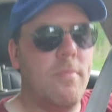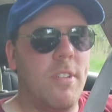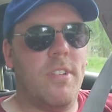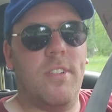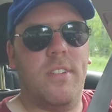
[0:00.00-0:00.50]

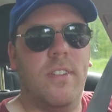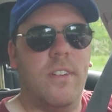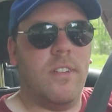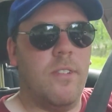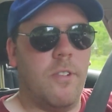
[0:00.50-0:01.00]
I'm just
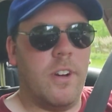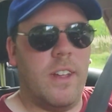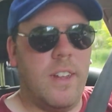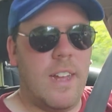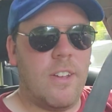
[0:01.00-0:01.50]

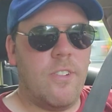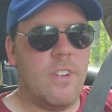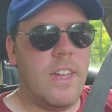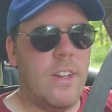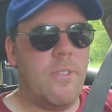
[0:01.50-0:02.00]
working an
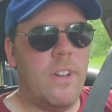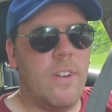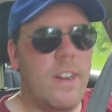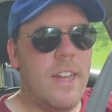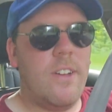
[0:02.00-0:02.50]
extra day a week
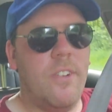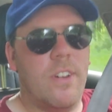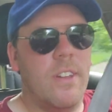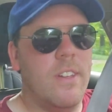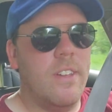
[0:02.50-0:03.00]
right now,
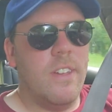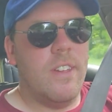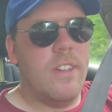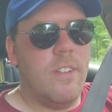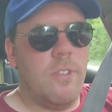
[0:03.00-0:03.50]

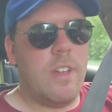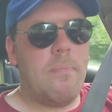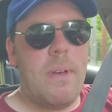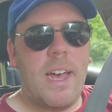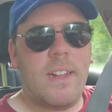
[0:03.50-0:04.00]
and we'll
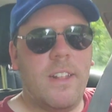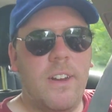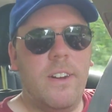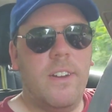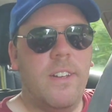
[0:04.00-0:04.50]
get back
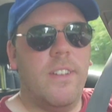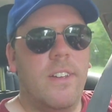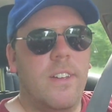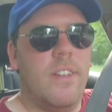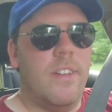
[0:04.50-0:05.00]
there.
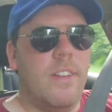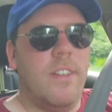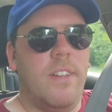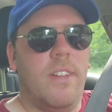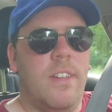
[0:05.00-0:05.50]

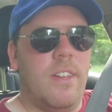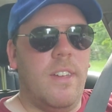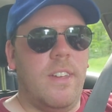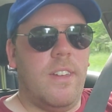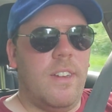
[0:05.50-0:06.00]

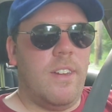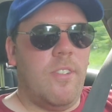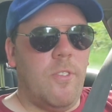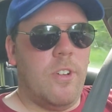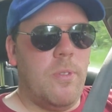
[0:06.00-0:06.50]

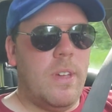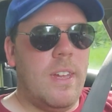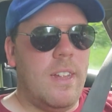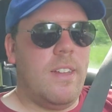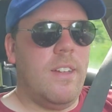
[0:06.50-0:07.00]
And once we
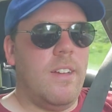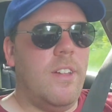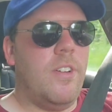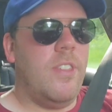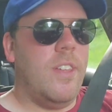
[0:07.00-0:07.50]
get
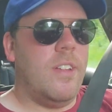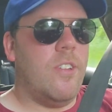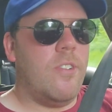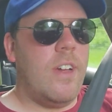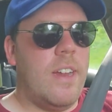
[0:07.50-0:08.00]
other things
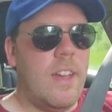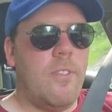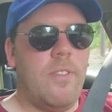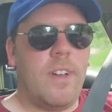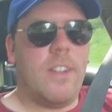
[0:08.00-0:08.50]
straightened
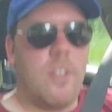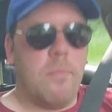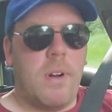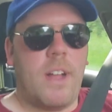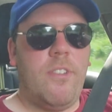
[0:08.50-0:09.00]
out, we've got
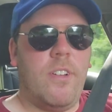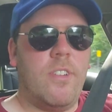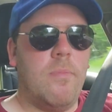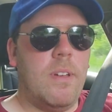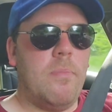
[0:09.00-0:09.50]
some
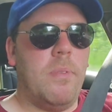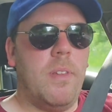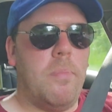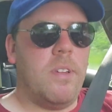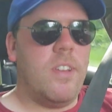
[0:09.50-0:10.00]
projects coming up
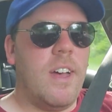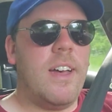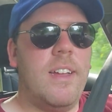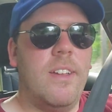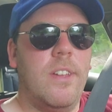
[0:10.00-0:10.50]
with the Passat.